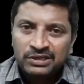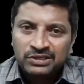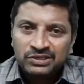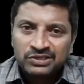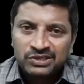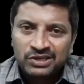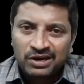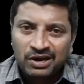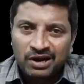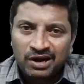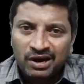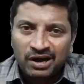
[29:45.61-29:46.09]

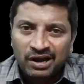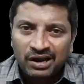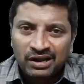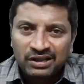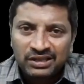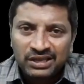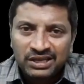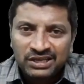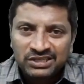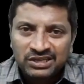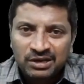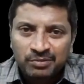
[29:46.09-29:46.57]
So
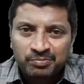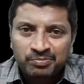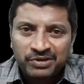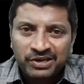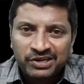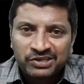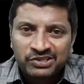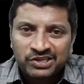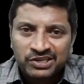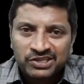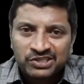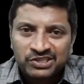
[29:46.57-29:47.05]
all these
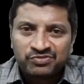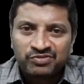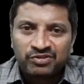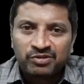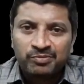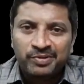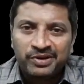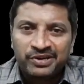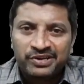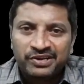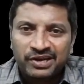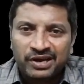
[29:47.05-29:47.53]
updations
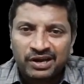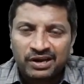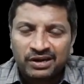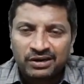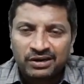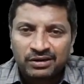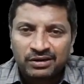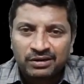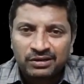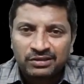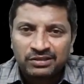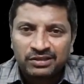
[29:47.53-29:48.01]
will be
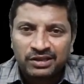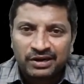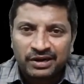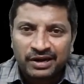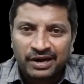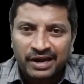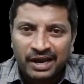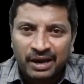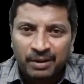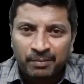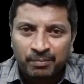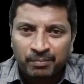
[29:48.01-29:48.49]
done in the
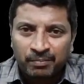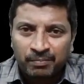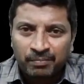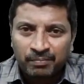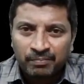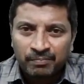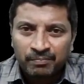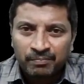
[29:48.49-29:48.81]
RAM.